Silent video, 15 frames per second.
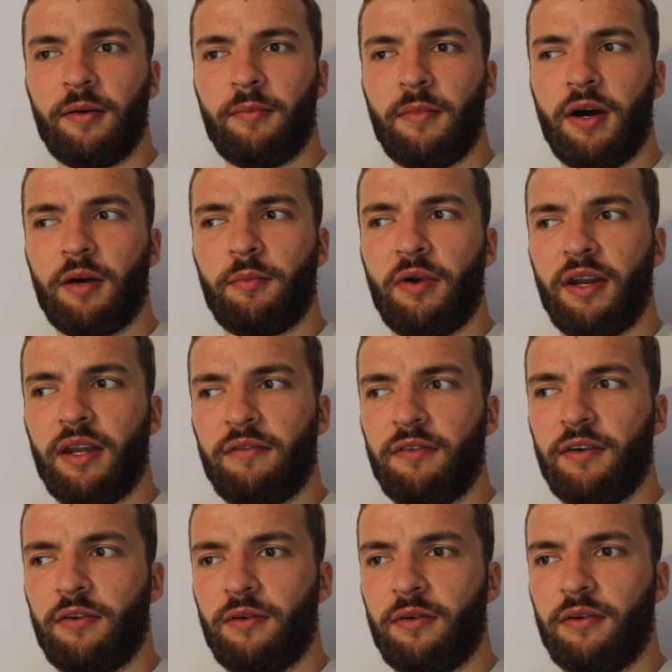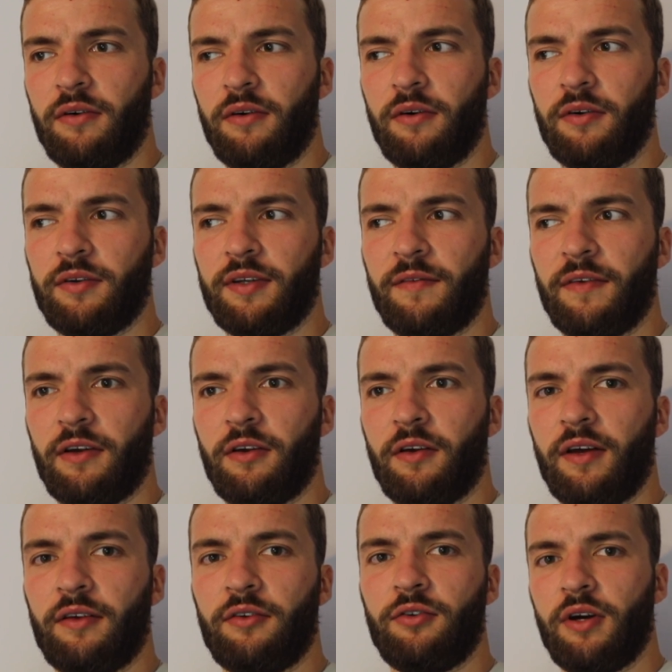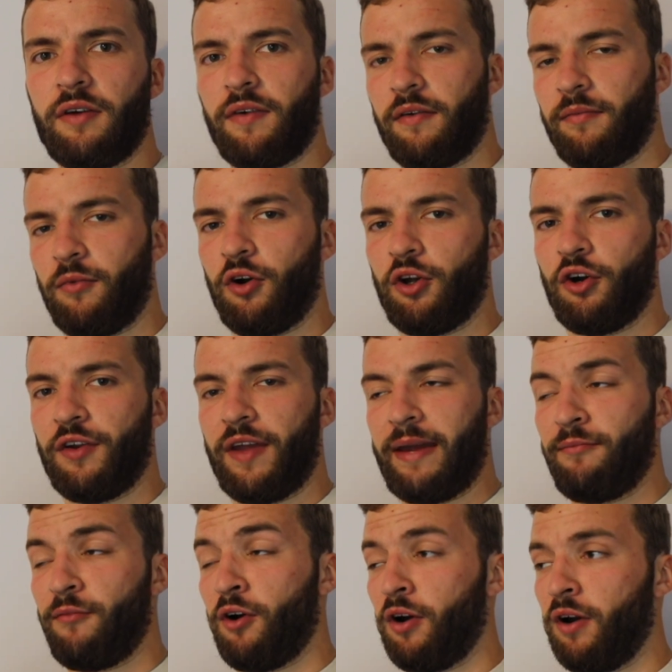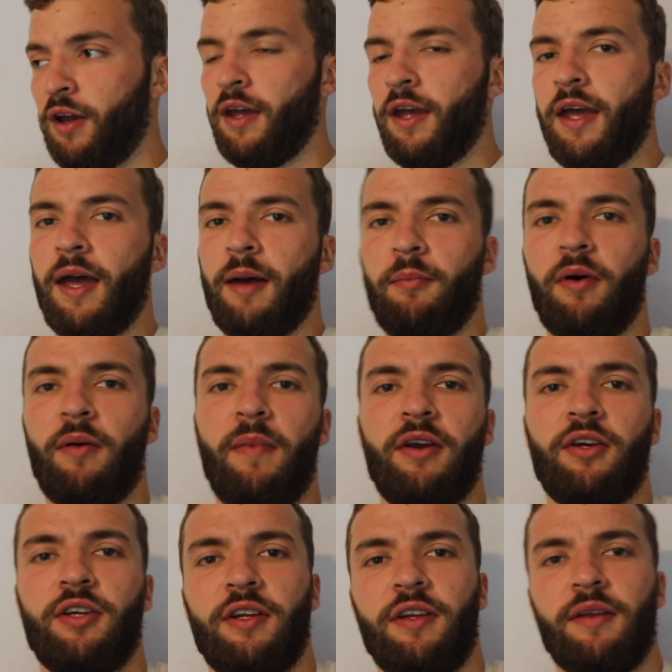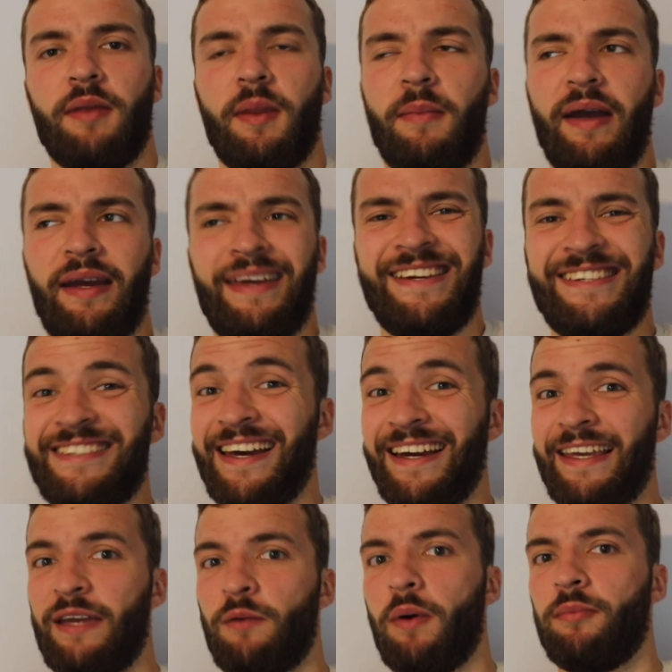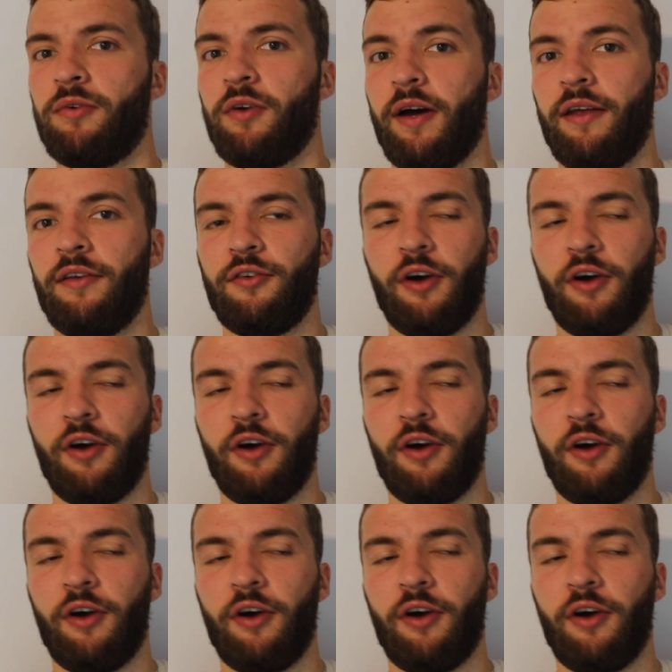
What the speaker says: Prenderville or something like that. Sorry if I've got your name wrong, but mentioned at the Finalizing website.